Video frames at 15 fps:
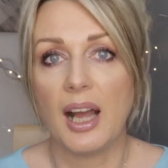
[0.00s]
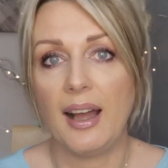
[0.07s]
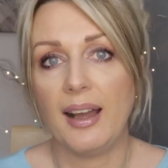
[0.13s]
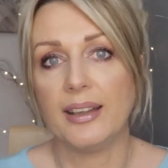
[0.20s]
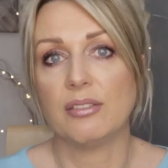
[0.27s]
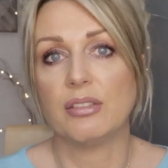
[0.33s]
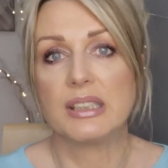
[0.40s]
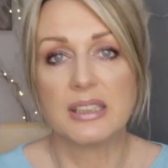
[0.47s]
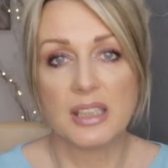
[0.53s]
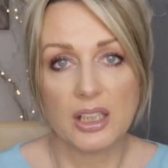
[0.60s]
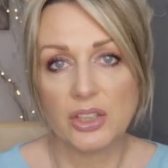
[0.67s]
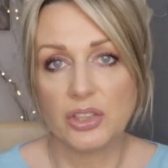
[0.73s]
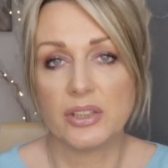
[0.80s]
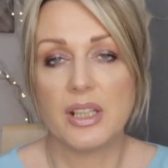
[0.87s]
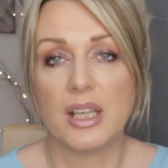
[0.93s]
I
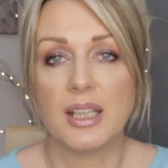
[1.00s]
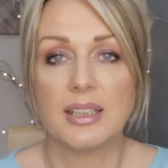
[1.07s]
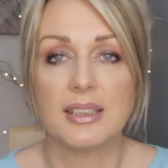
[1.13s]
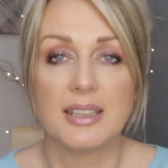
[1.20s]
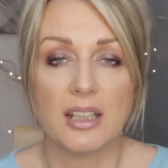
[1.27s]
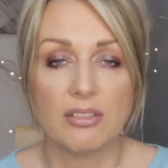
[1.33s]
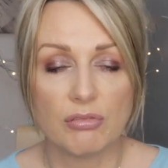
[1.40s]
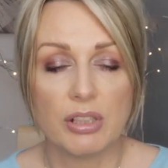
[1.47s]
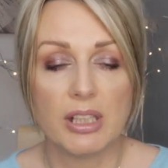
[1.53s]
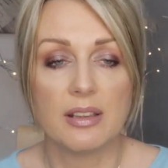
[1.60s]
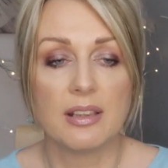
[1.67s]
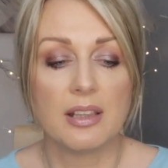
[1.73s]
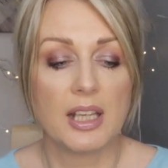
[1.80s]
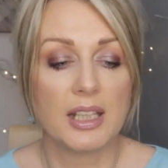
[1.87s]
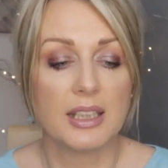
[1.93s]
research things and
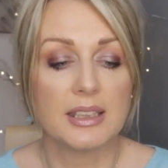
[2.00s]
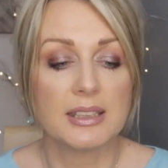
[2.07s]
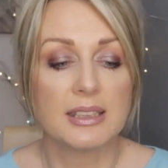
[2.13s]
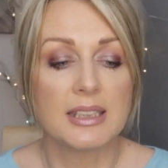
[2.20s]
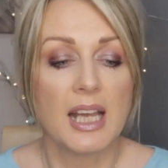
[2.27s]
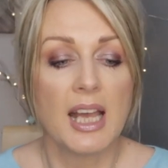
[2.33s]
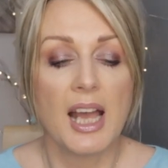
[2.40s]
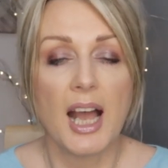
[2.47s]
read things.